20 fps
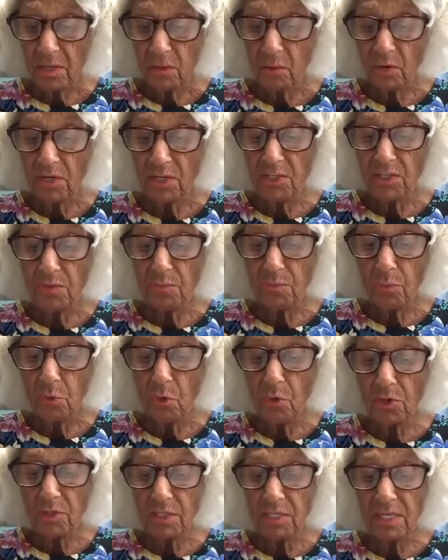What is
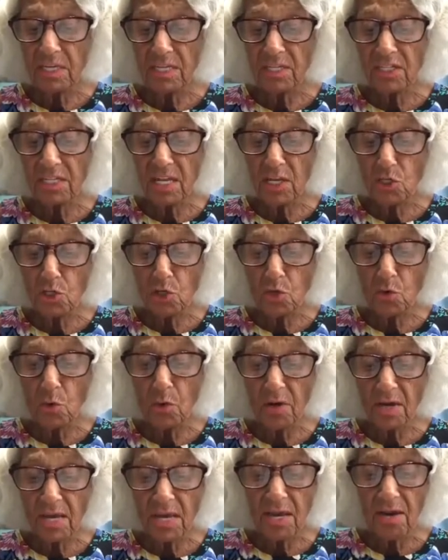important is that you
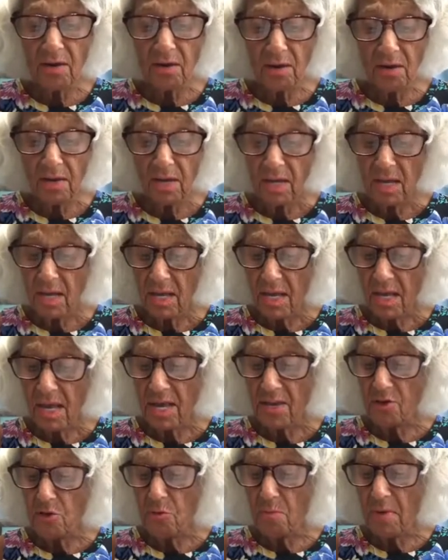are here
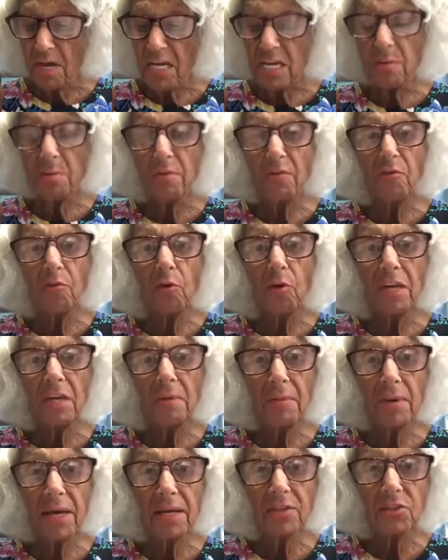and you made it before he
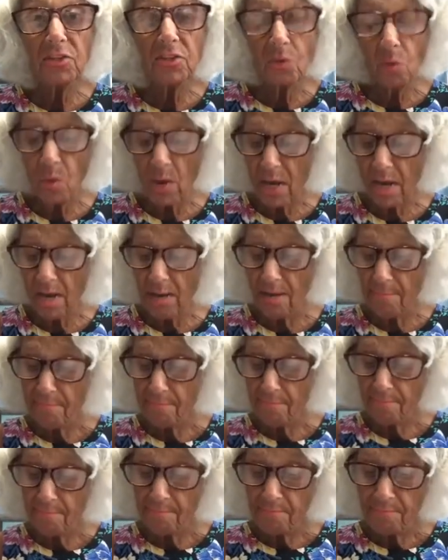passed away.
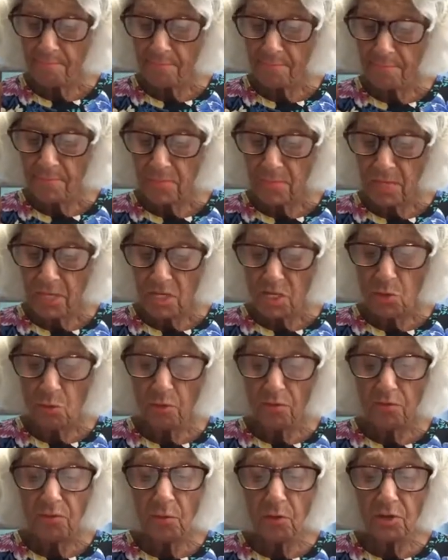You
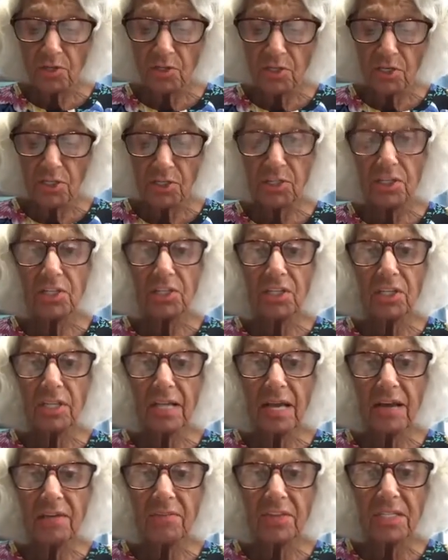were fortunate to still
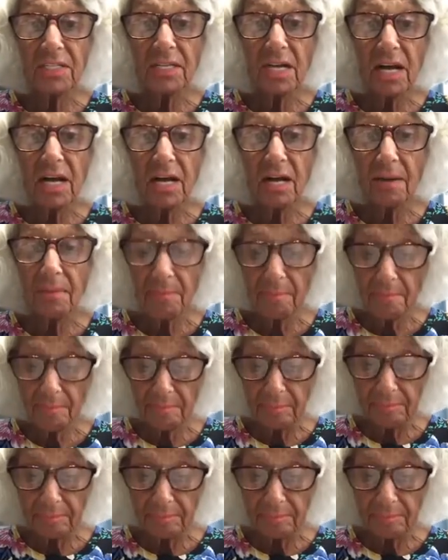have the time.